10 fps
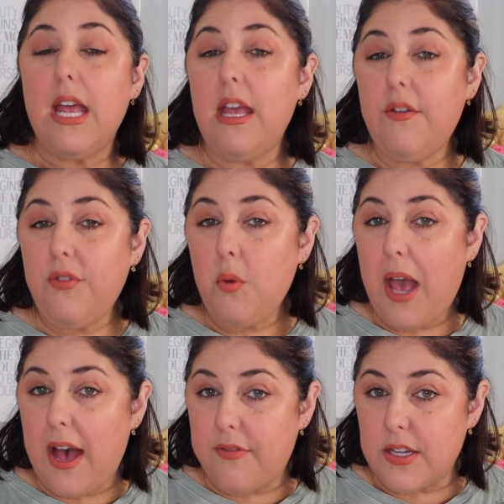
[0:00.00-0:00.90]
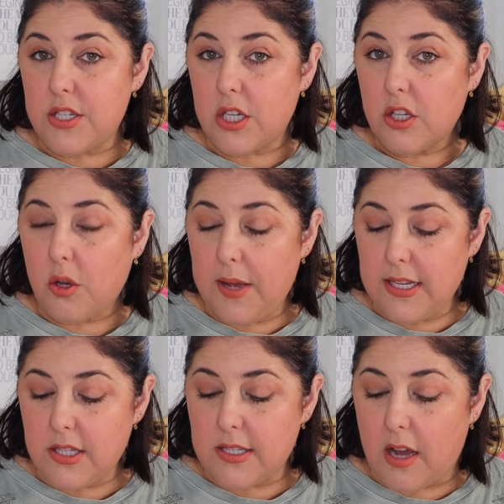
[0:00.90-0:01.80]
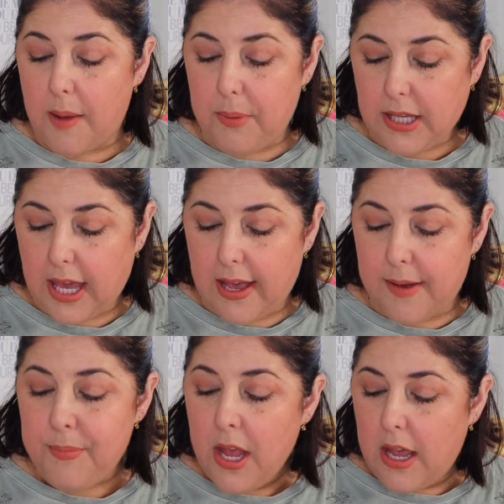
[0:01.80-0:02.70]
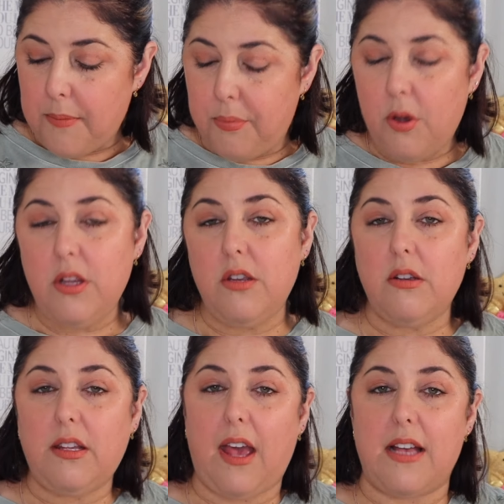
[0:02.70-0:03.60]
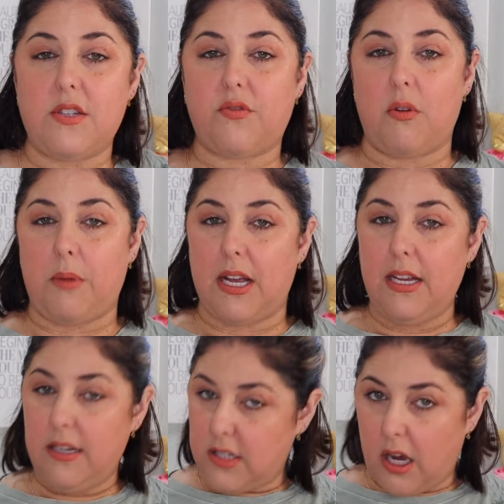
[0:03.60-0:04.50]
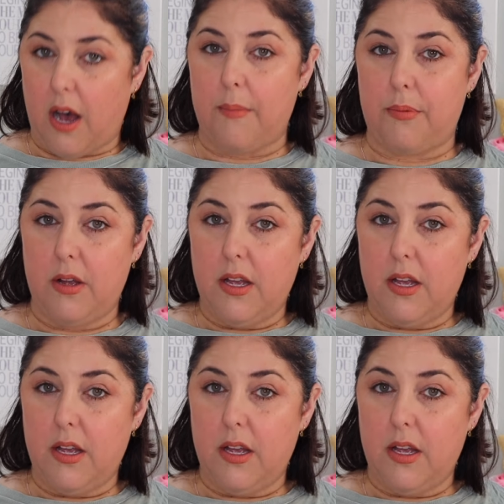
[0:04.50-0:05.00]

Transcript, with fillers: If you haven't, go ahead and stop again and put your guess for my top